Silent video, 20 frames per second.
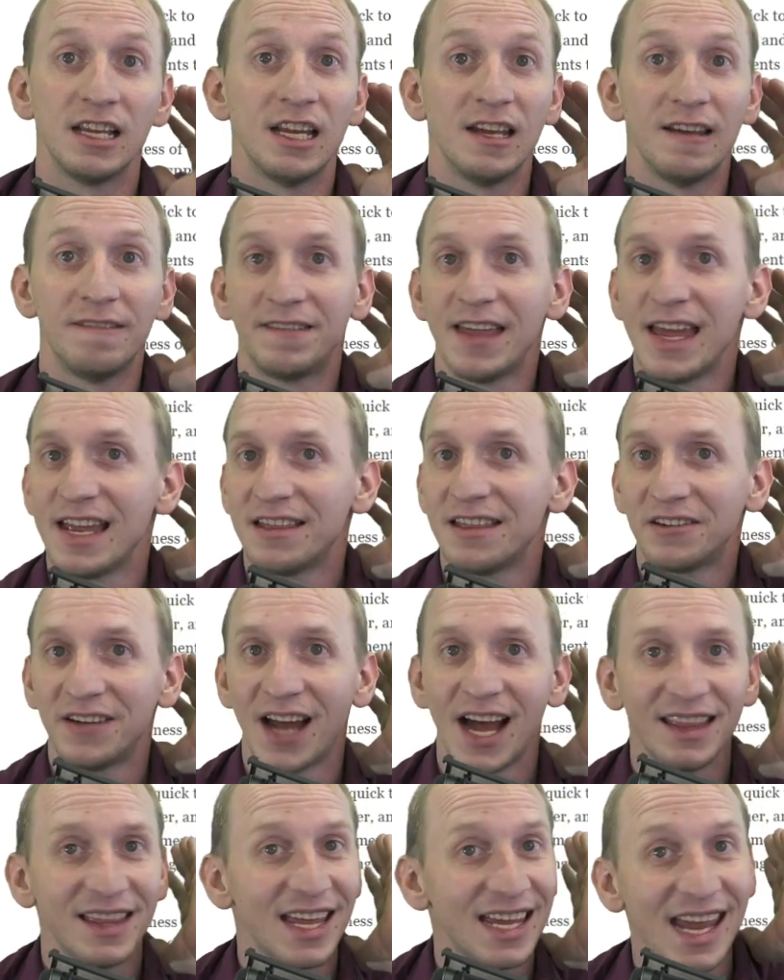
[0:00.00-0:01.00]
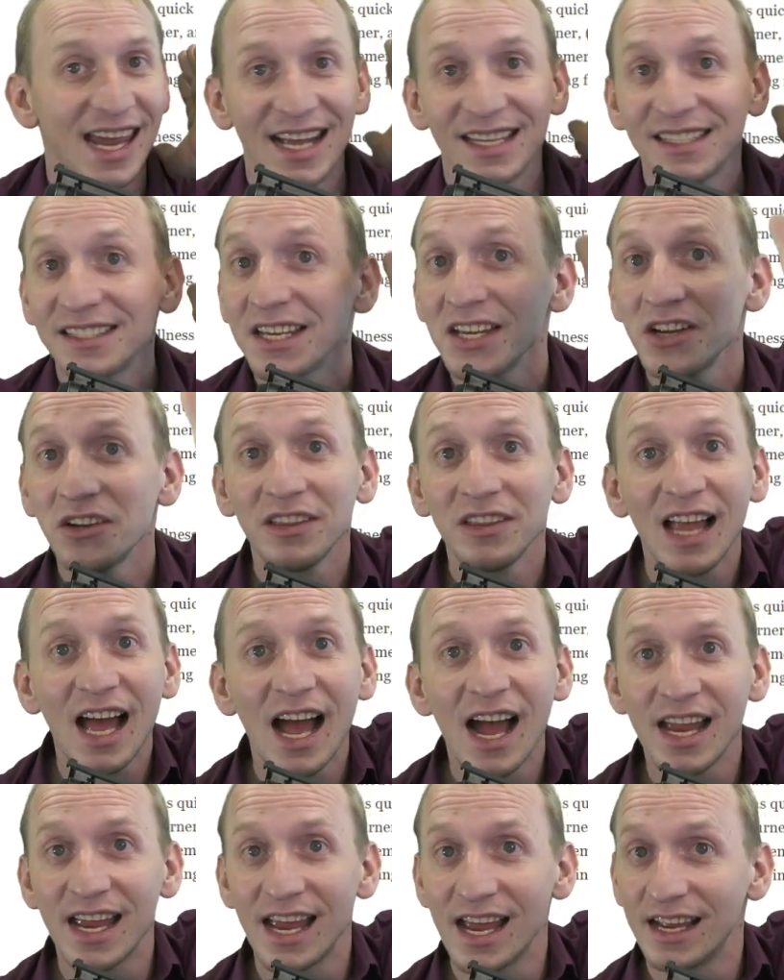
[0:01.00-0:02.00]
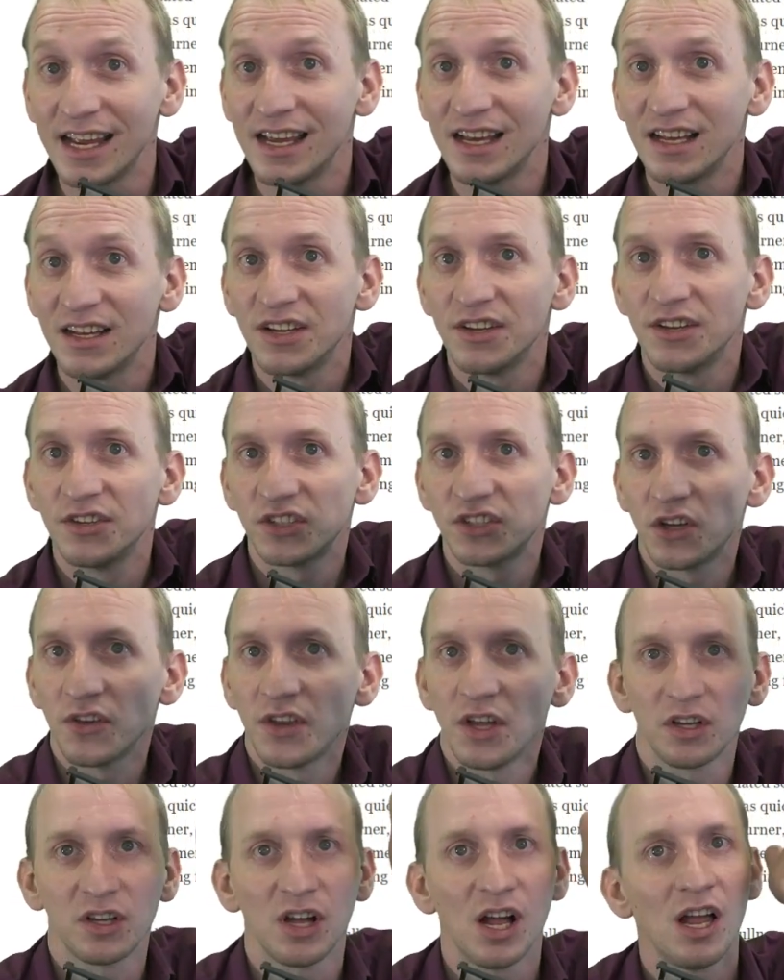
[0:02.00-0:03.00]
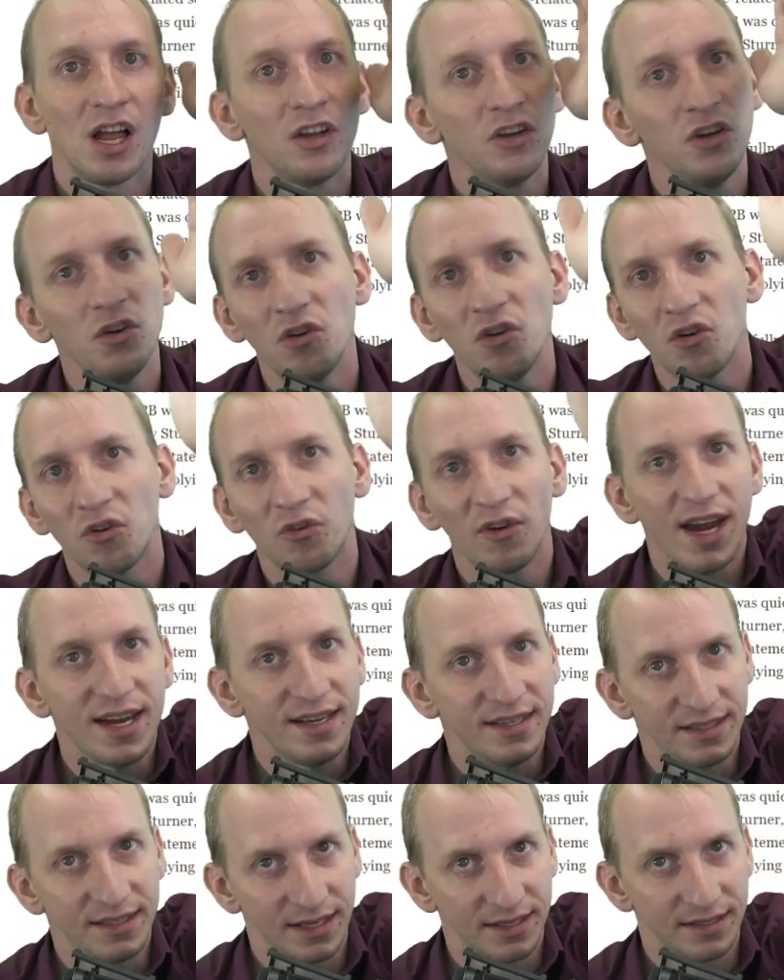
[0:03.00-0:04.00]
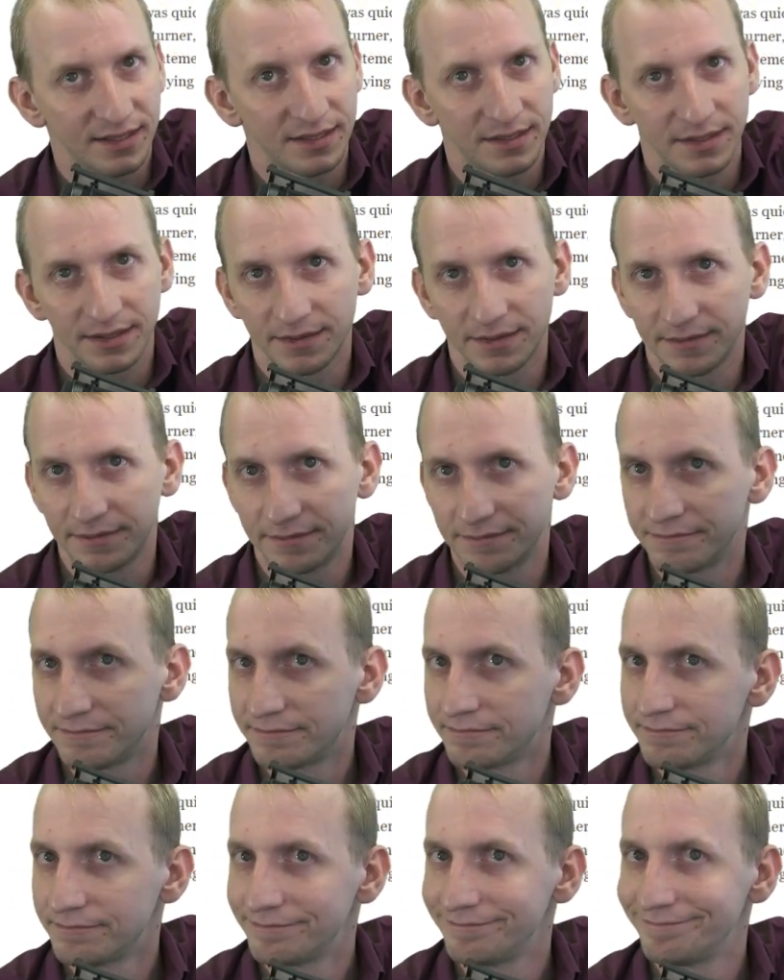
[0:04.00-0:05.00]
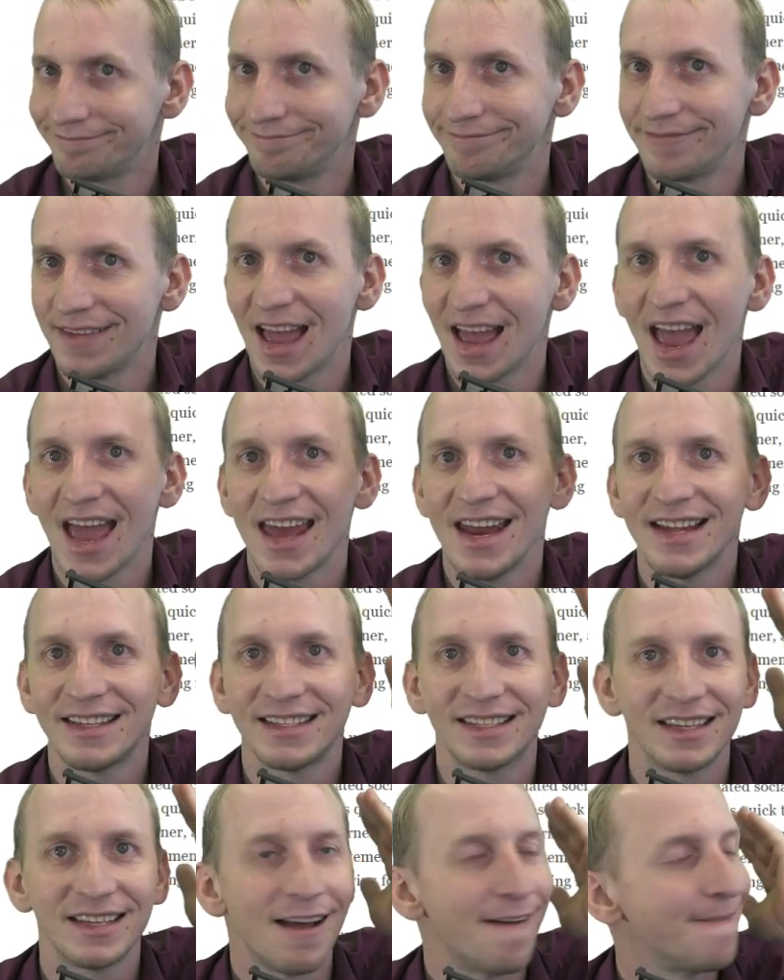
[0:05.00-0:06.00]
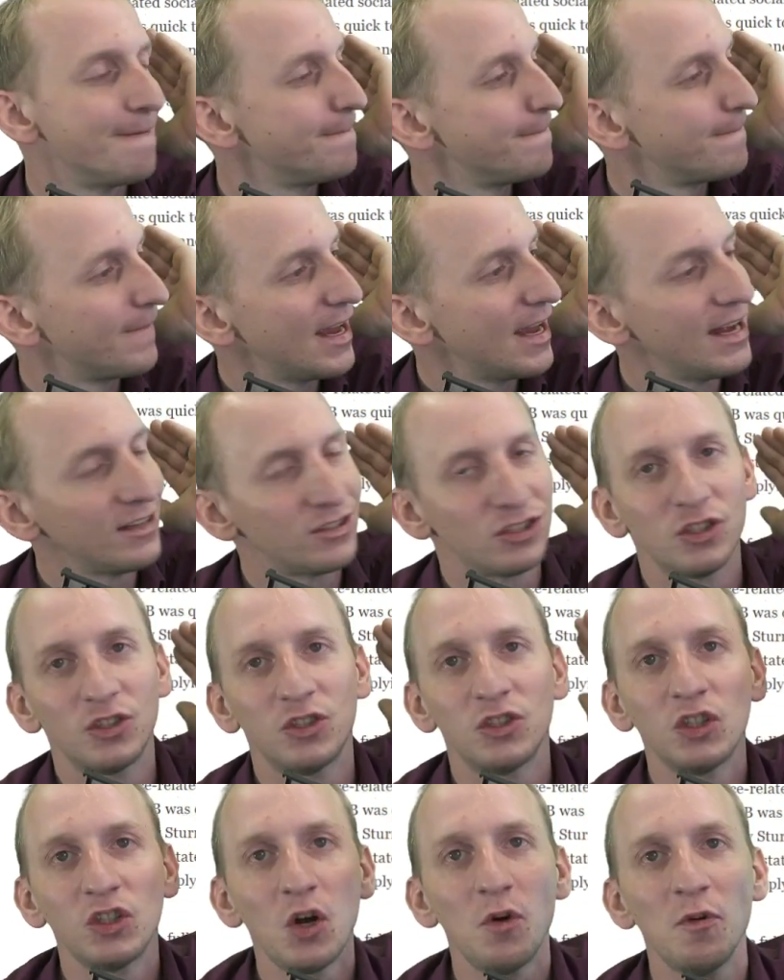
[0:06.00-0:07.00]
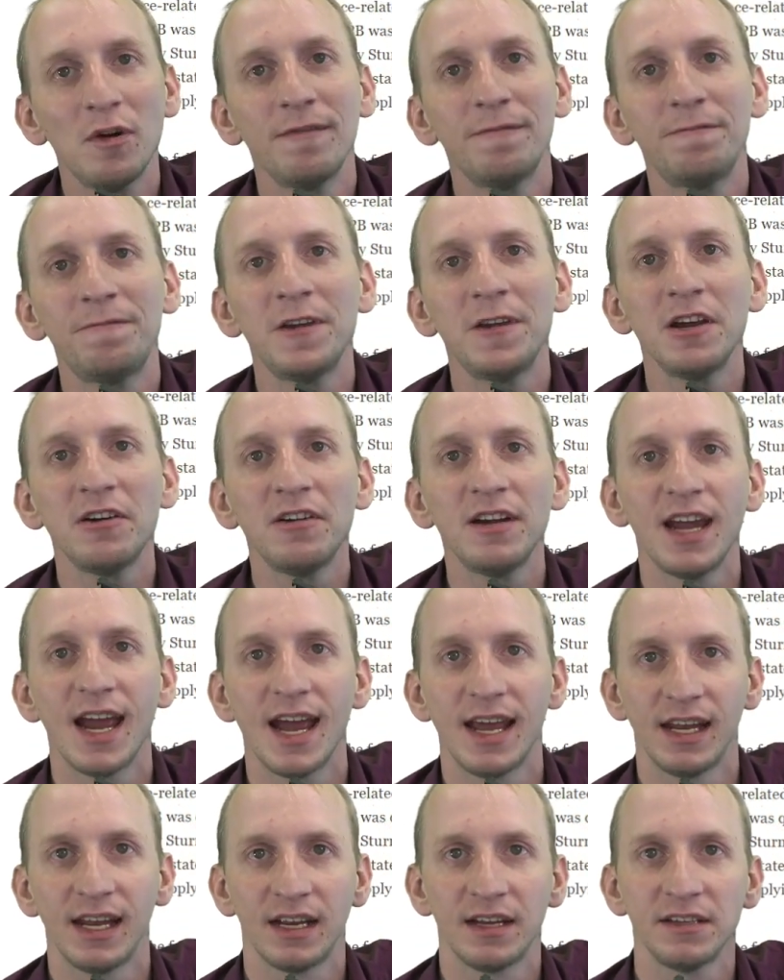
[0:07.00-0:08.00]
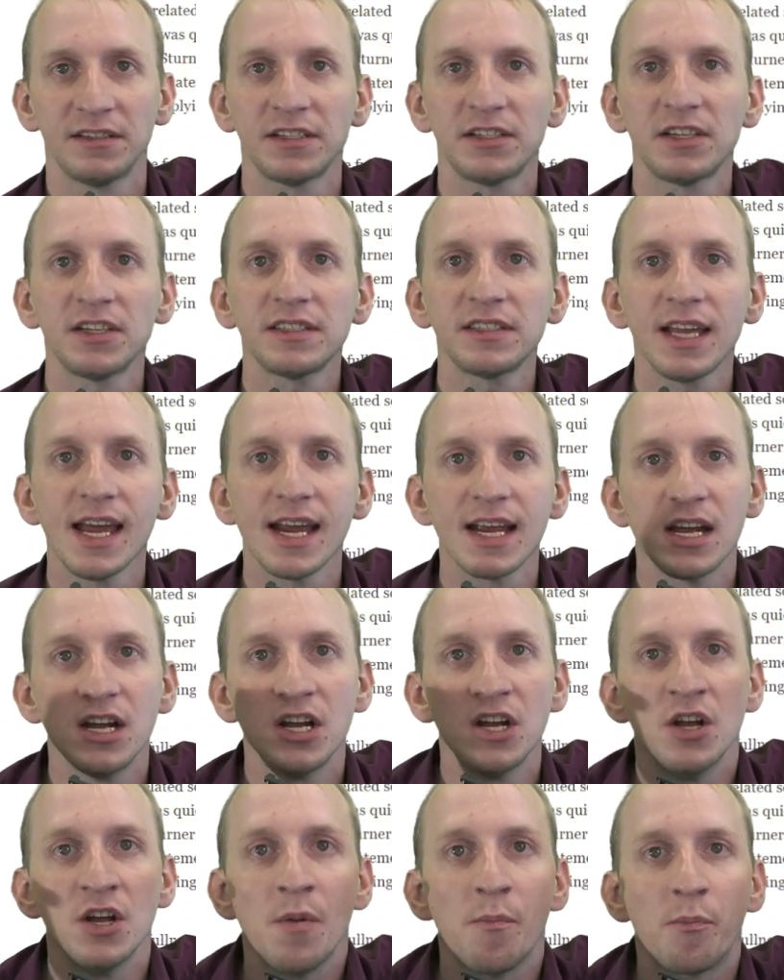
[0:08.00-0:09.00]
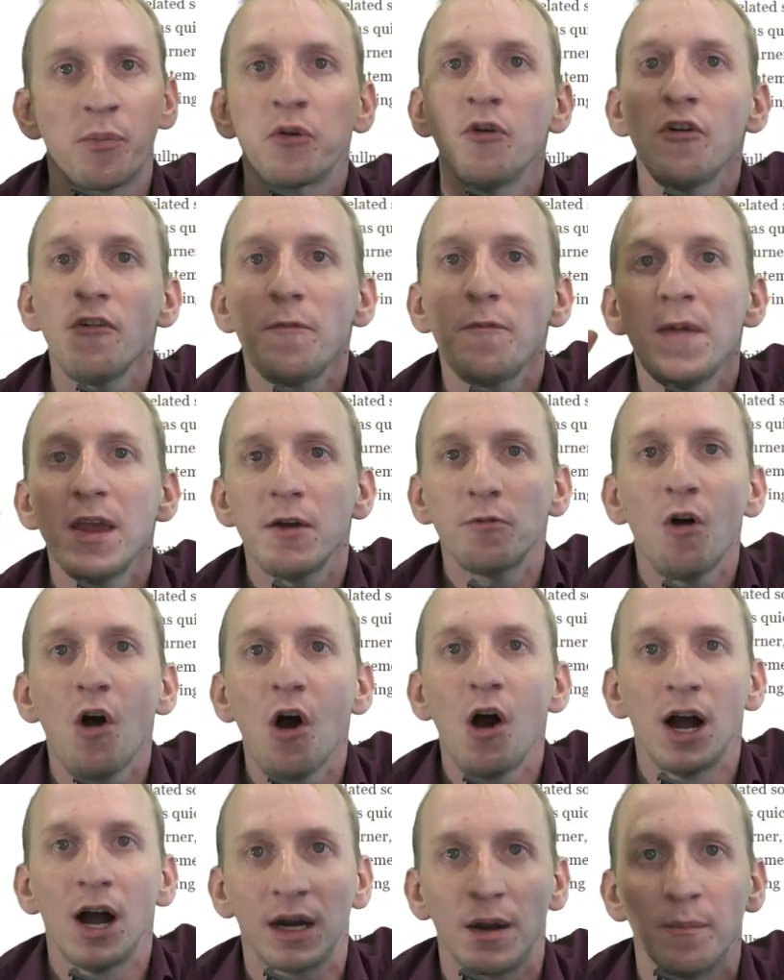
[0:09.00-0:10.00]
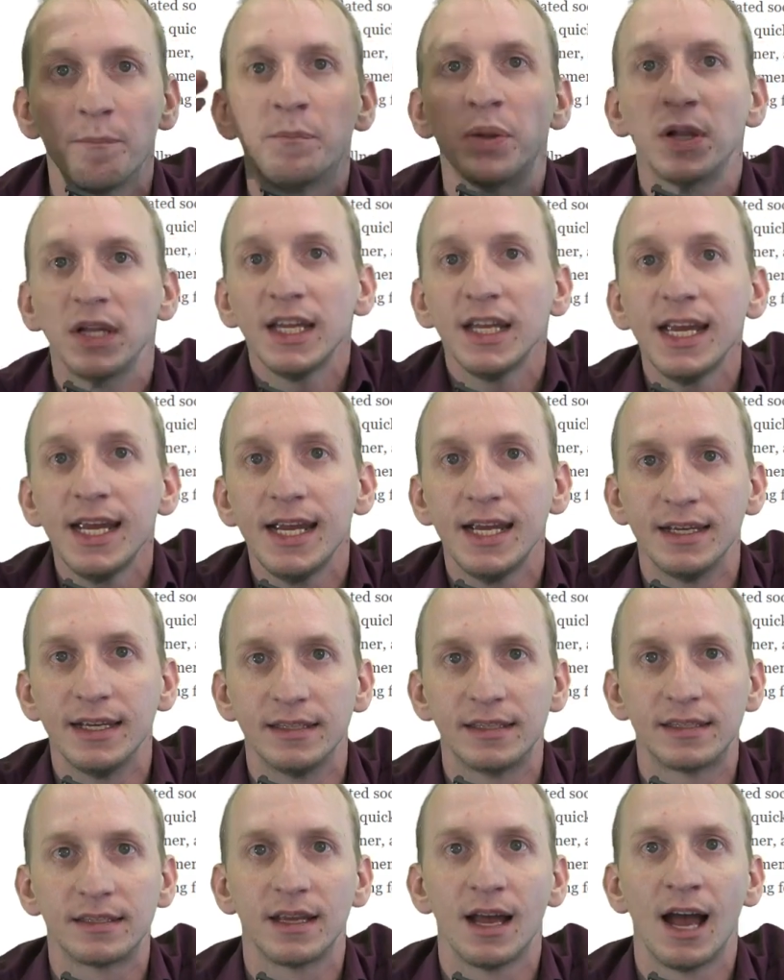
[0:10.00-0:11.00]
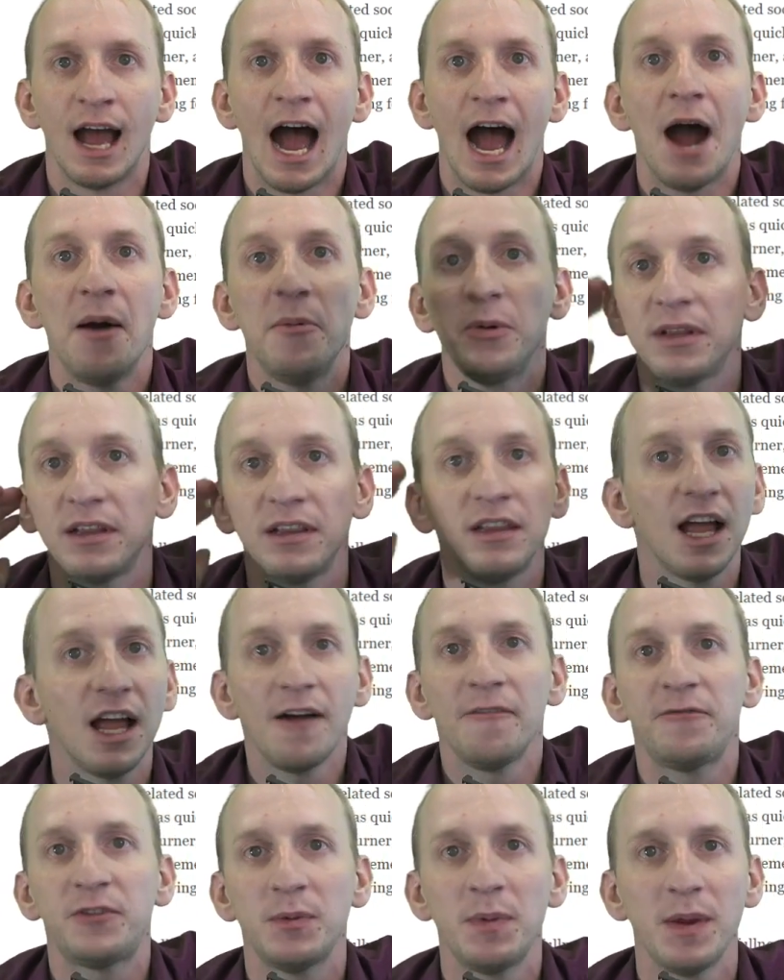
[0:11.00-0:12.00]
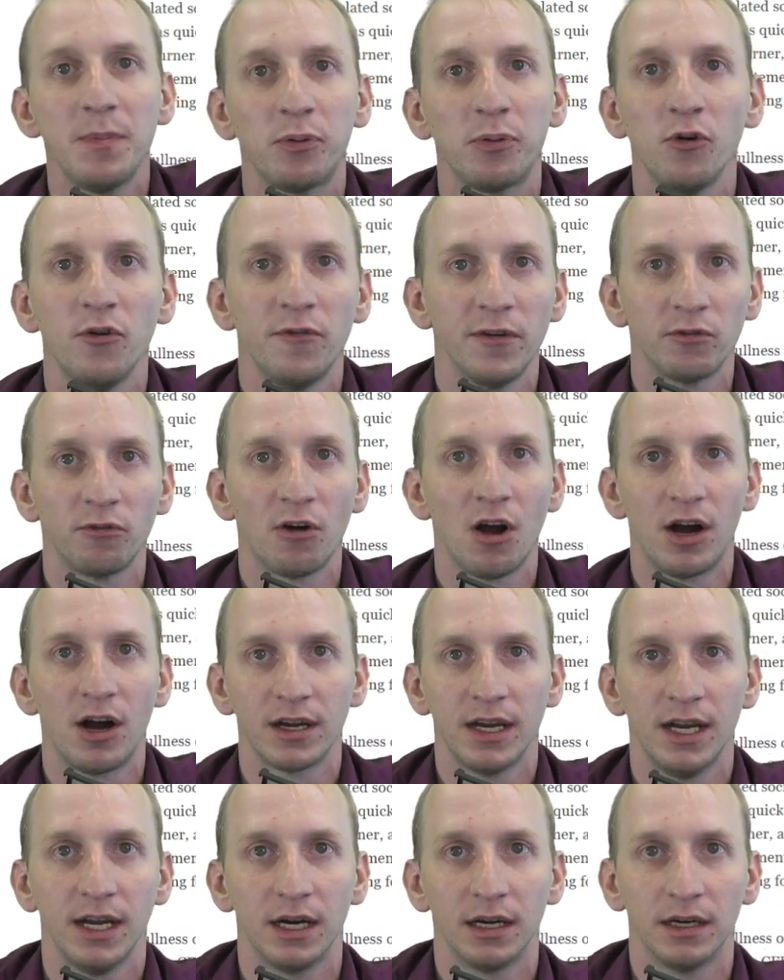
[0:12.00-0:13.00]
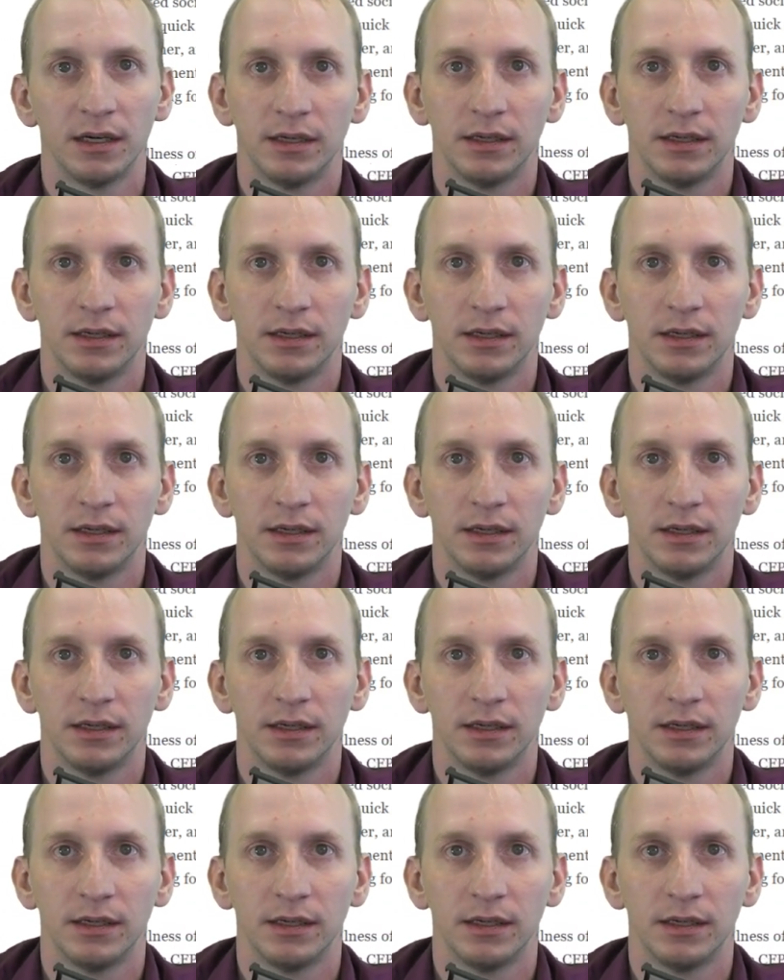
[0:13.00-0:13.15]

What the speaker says: They can't say you're lying, so they'll call you a racist. And it's so infuriating because it's just like, prove me wrong, please. I would love to be proven wrong here.